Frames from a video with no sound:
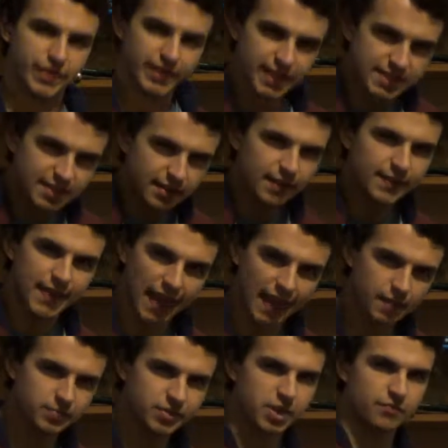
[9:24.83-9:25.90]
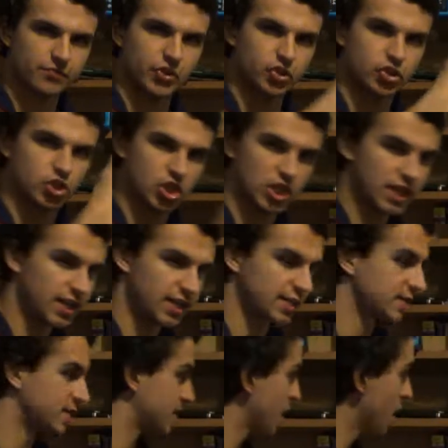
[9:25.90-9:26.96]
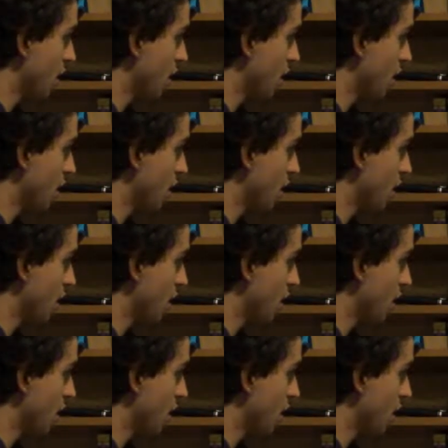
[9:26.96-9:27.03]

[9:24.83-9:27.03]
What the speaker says: These are the names of the genes